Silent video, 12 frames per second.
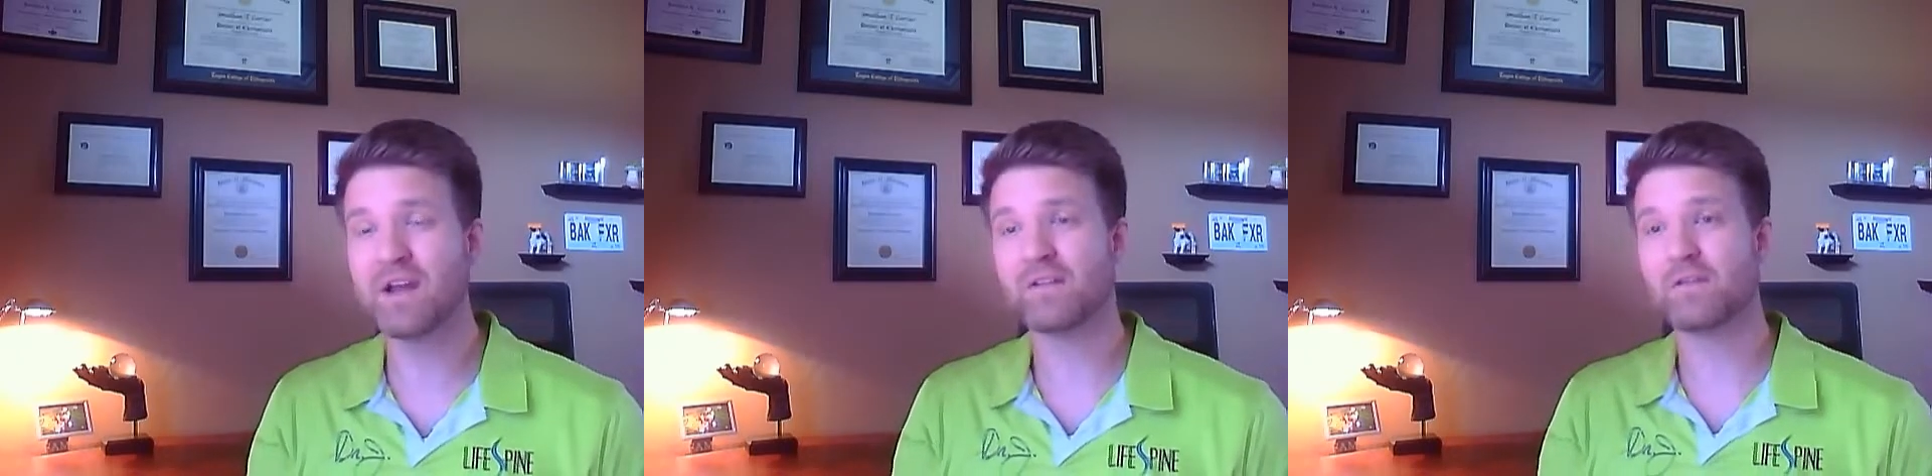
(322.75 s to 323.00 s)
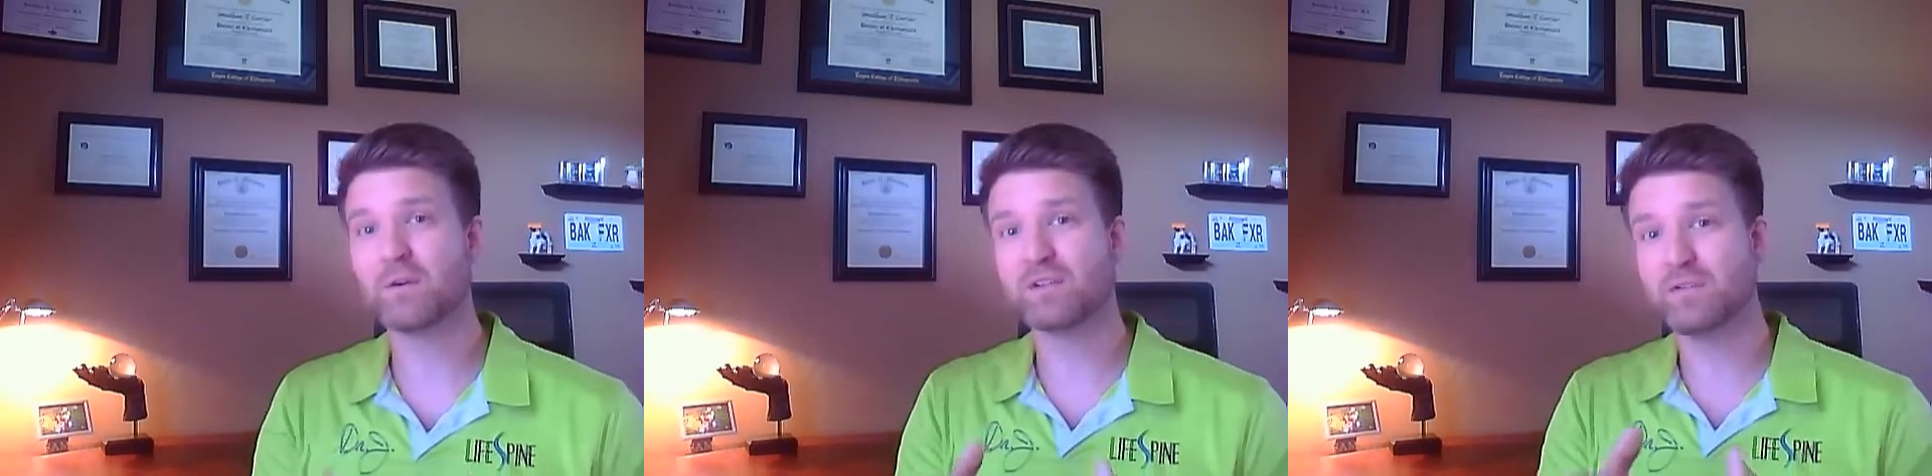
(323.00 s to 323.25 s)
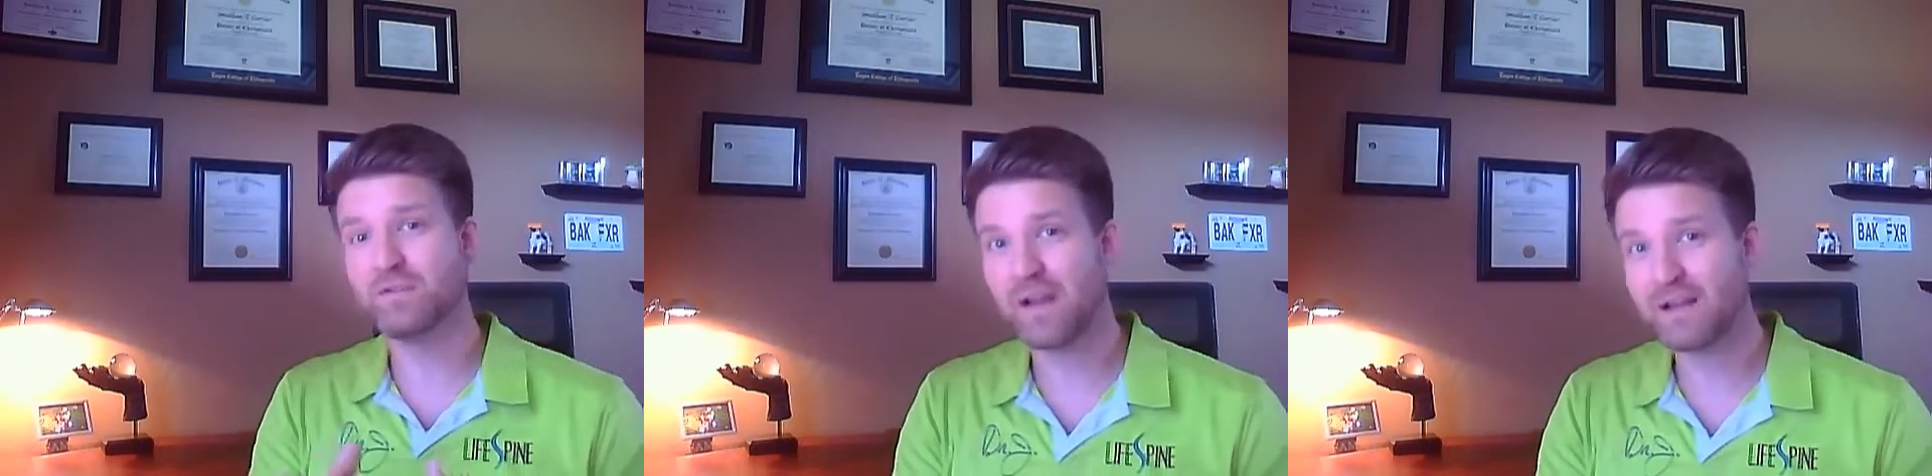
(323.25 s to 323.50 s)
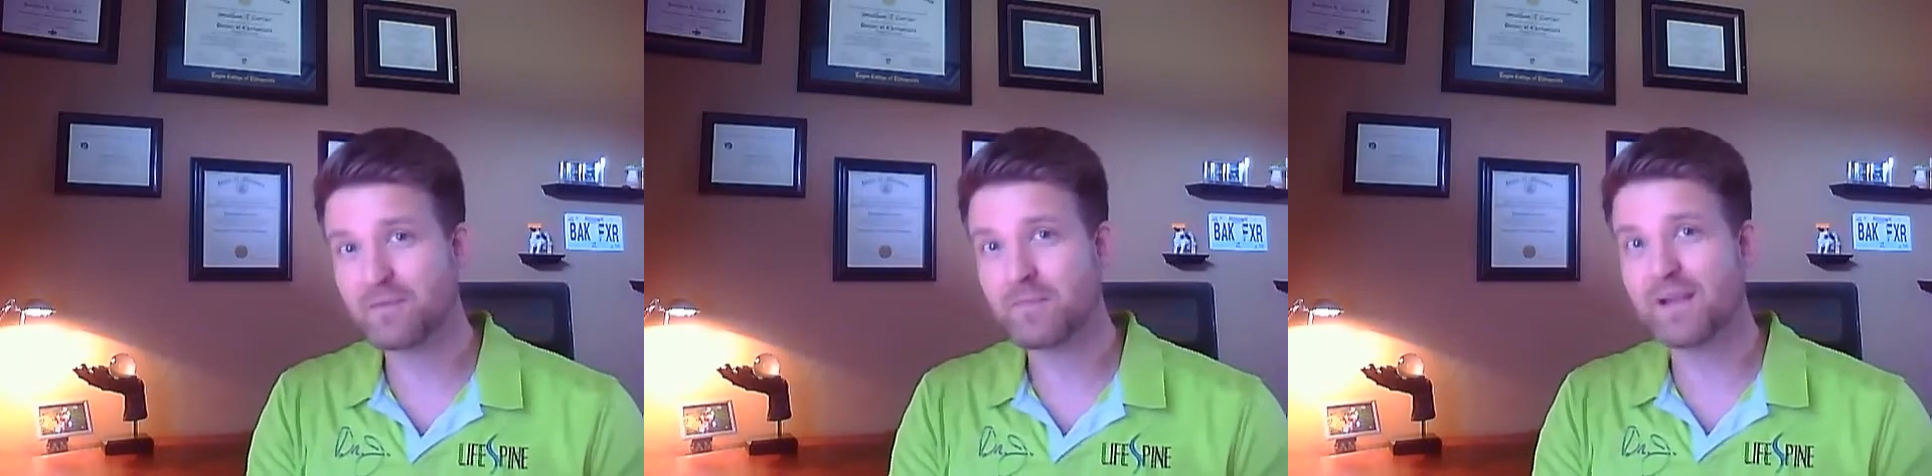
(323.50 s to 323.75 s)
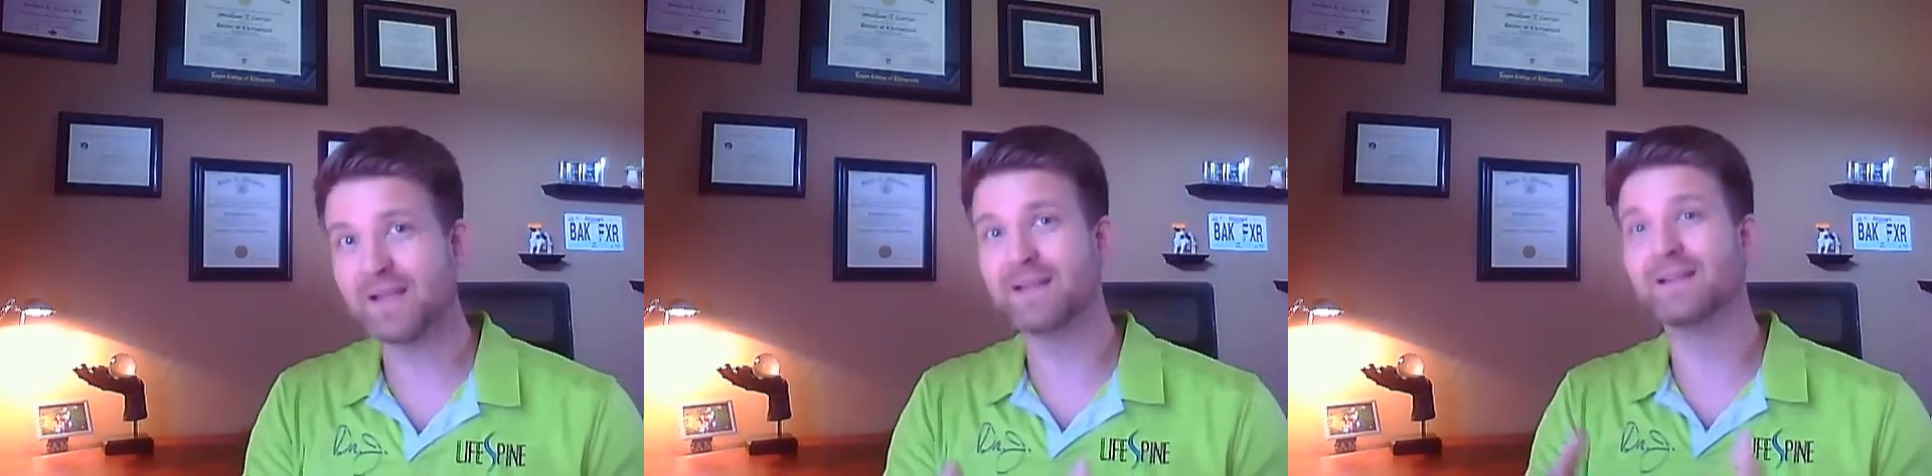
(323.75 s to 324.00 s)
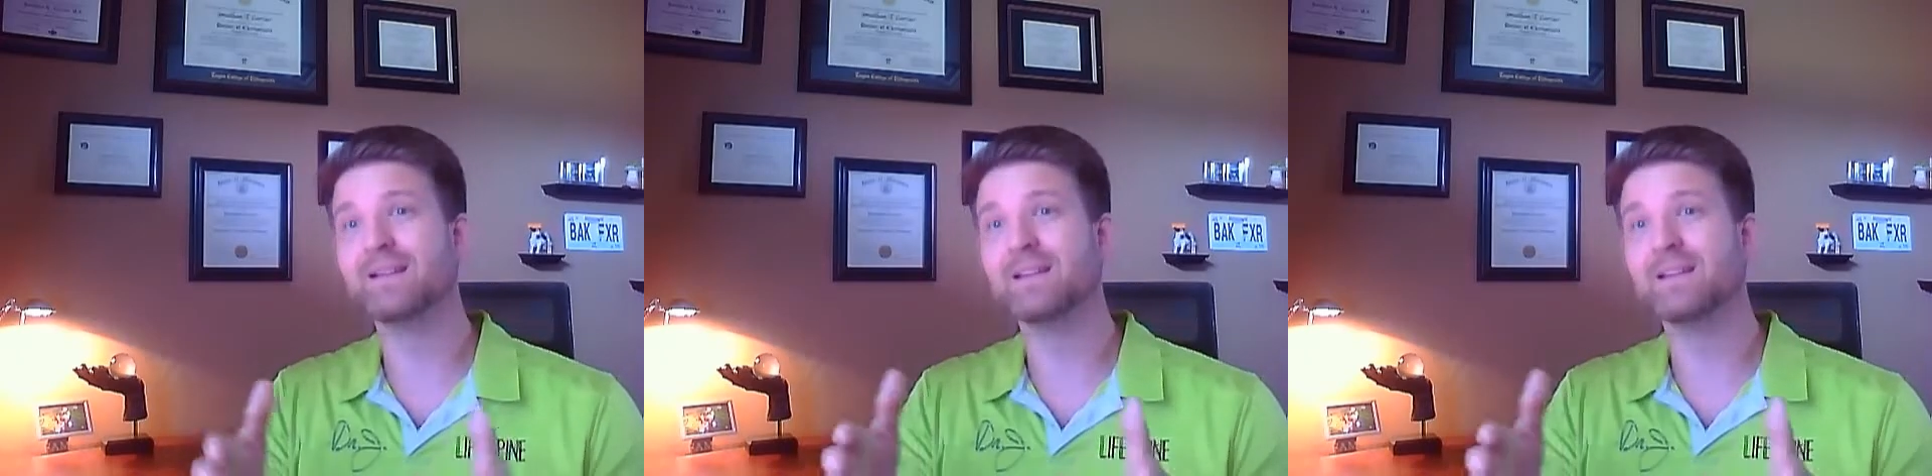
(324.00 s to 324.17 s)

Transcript: for developing